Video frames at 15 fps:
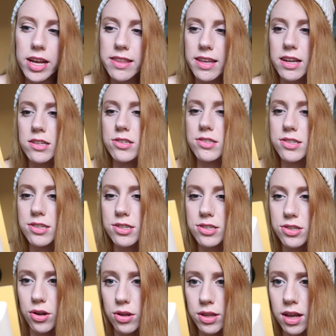I think it's just an
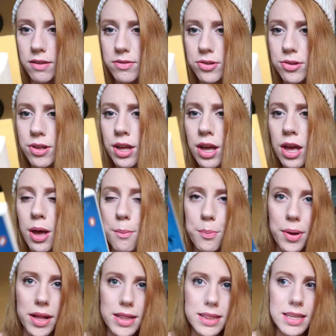adult novel,
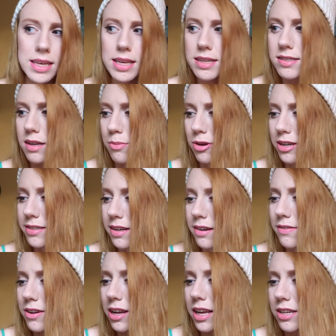but the summary
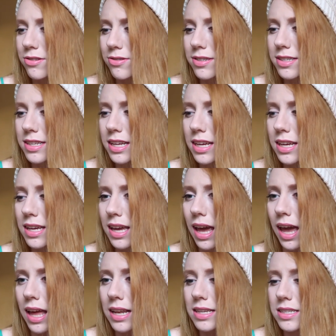sounded very interesting
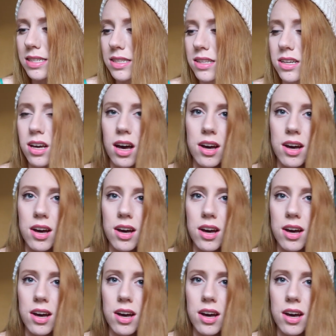and the